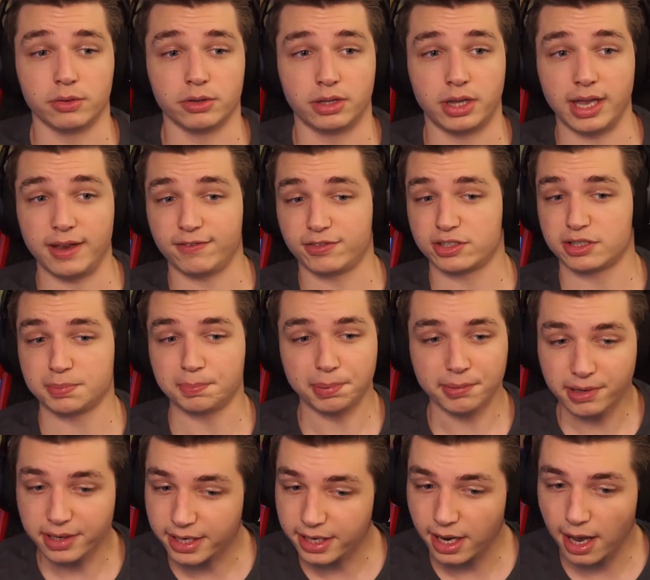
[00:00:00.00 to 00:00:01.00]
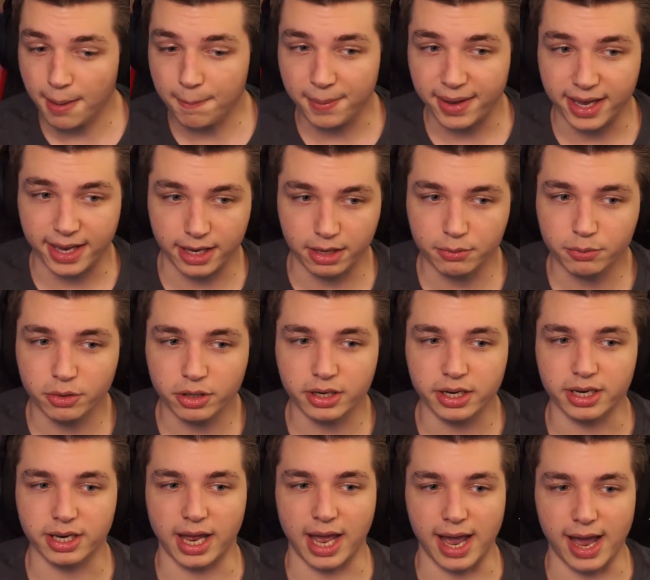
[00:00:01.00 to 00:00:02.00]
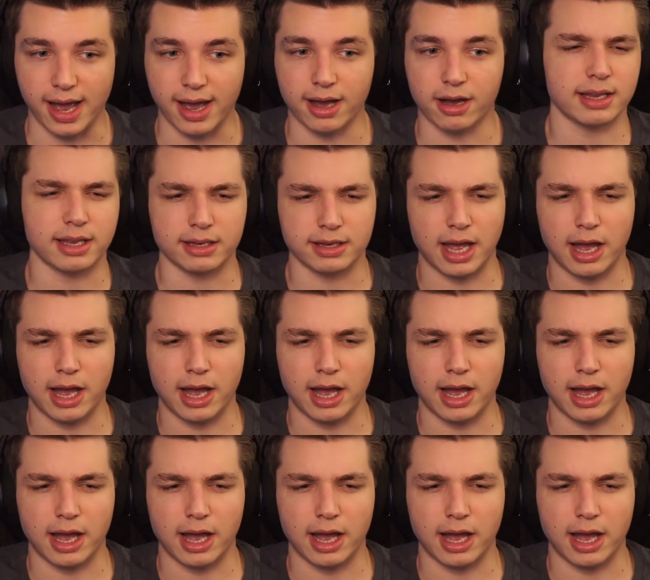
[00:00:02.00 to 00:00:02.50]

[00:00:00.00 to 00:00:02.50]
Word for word: They've split up Edward and Al.